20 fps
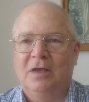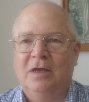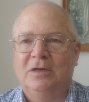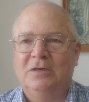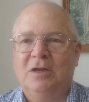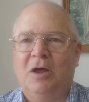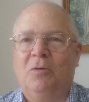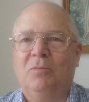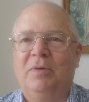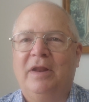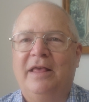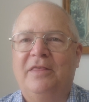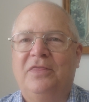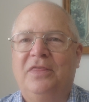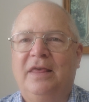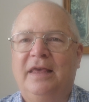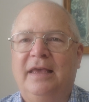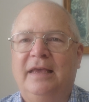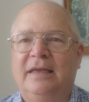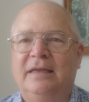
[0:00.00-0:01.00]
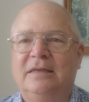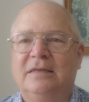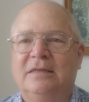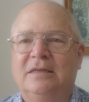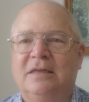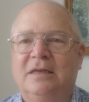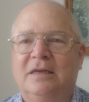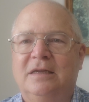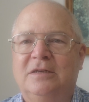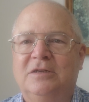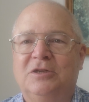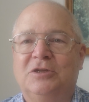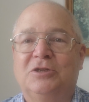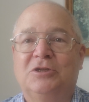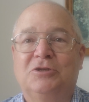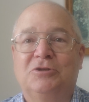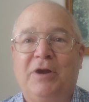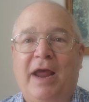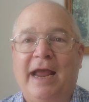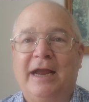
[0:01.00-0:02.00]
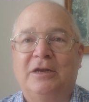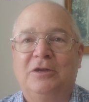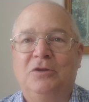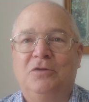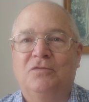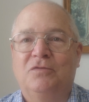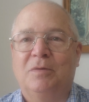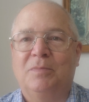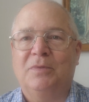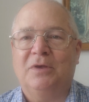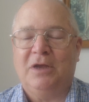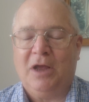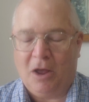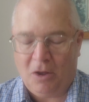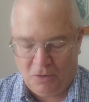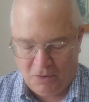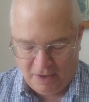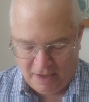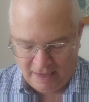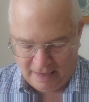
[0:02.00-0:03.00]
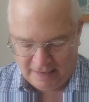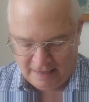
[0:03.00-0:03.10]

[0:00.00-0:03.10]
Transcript: Don't let things distract you from the goal.